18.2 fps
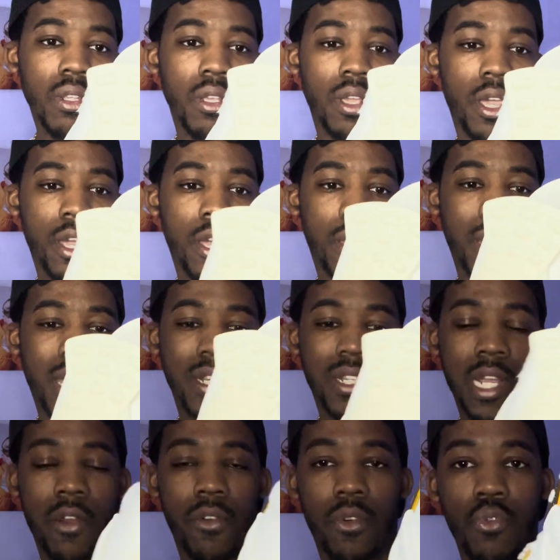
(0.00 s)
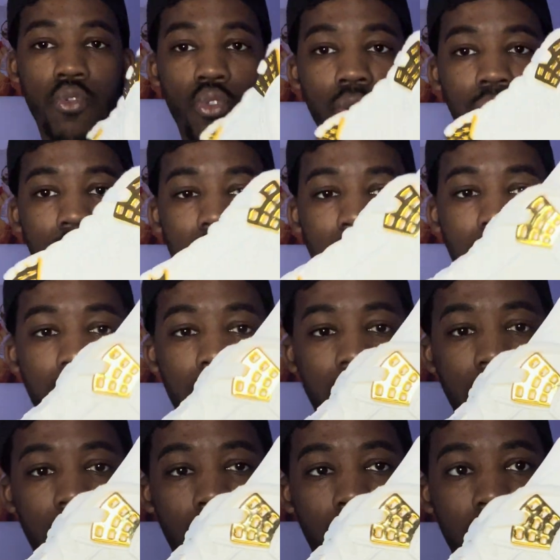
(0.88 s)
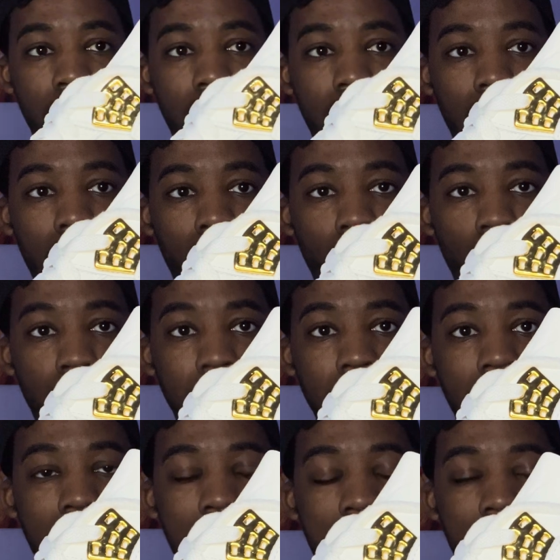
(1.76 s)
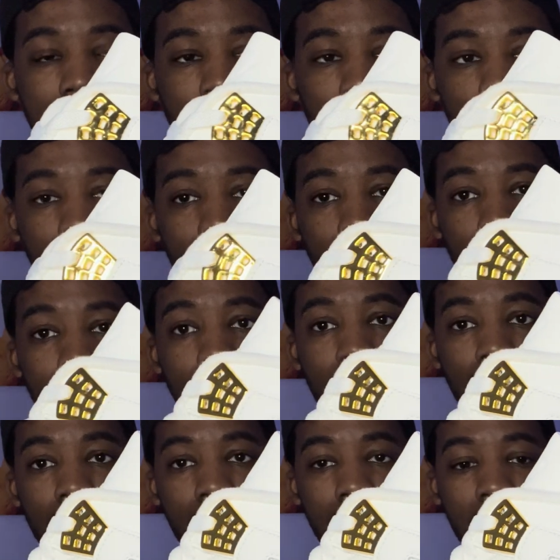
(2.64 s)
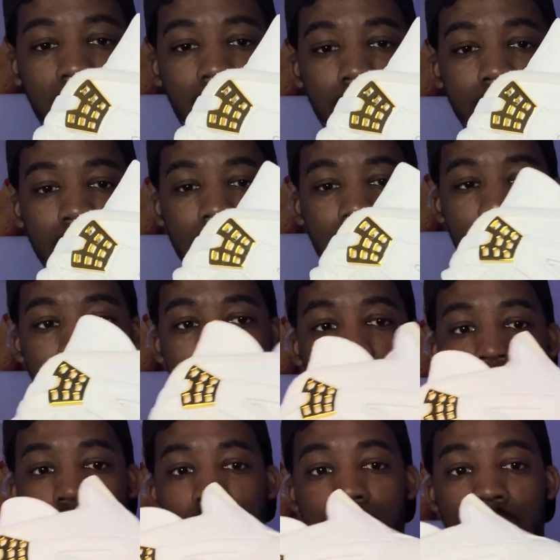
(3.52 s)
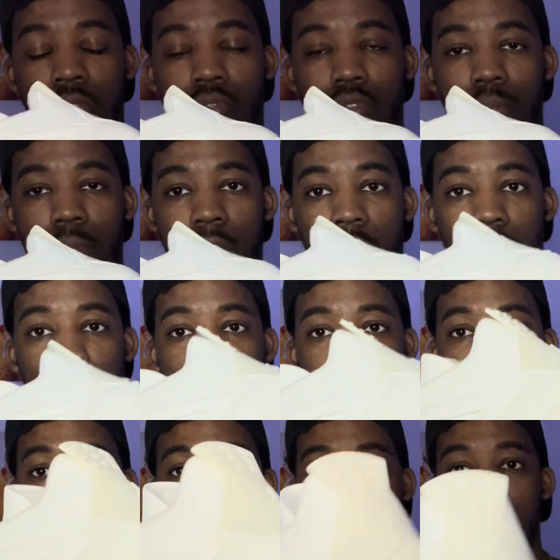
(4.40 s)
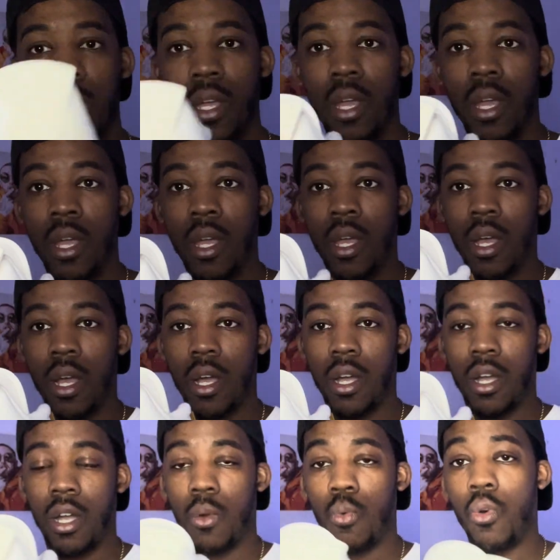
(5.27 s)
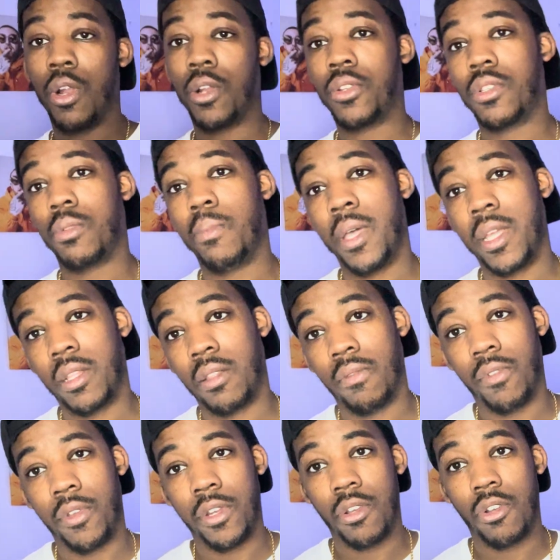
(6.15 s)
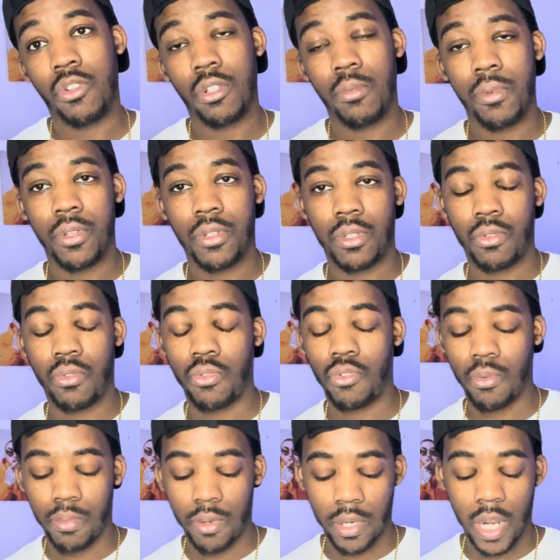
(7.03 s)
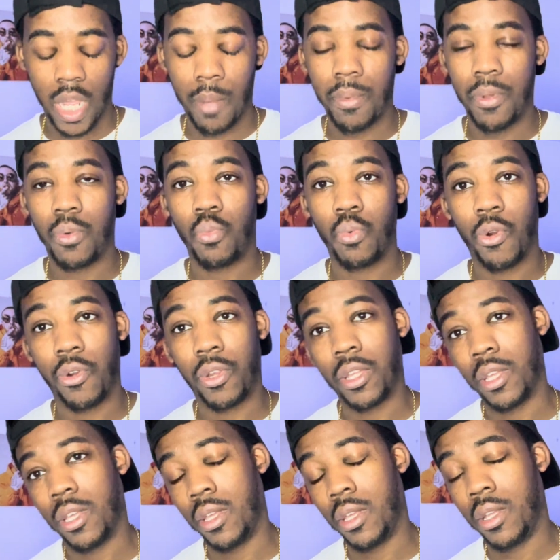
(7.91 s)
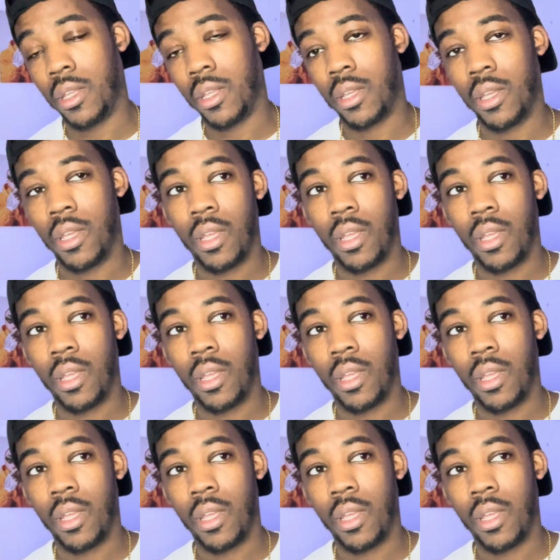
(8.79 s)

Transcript: And as I record this video, it's a week after release. I've been sitting on these for about a week. I wanted to make the video a little bit sooner, but I've been working,